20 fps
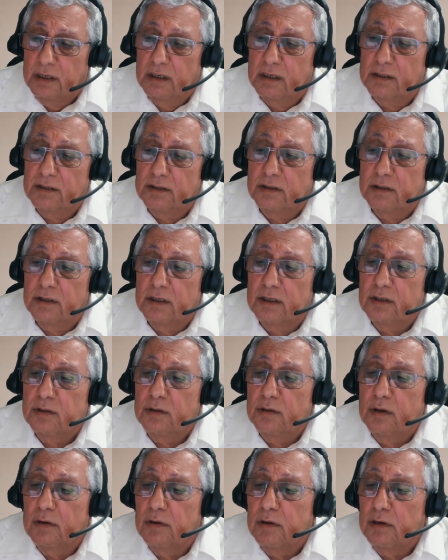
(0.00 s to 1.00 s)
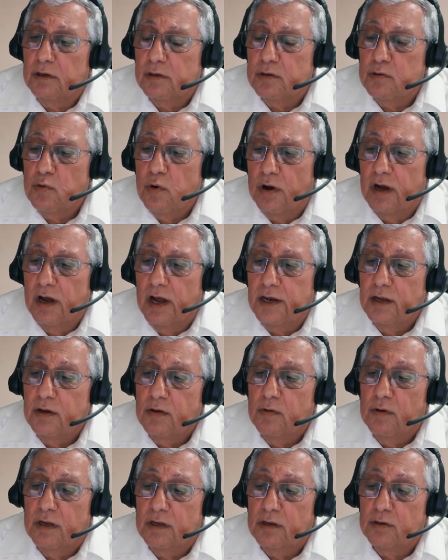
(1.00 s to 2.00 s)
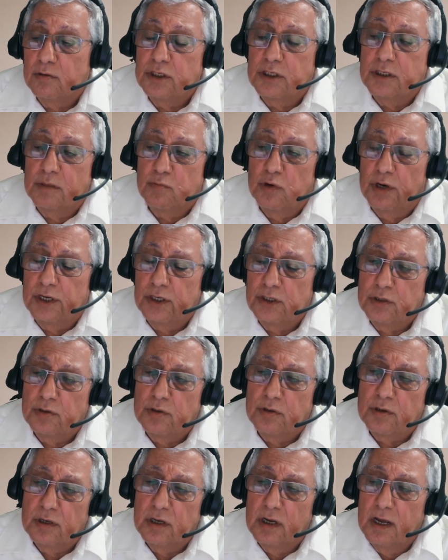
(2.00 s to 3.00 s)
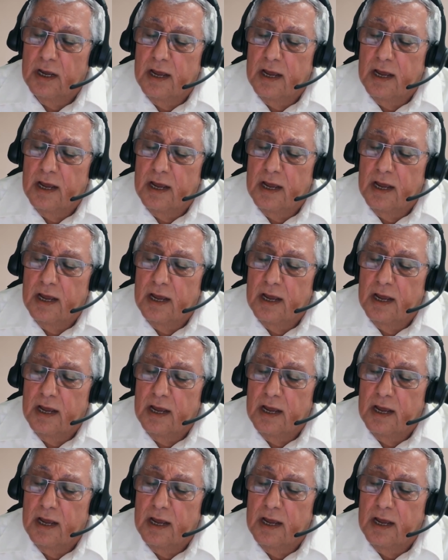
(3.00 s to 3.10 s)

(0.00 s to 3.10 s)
as you are running your simulation on,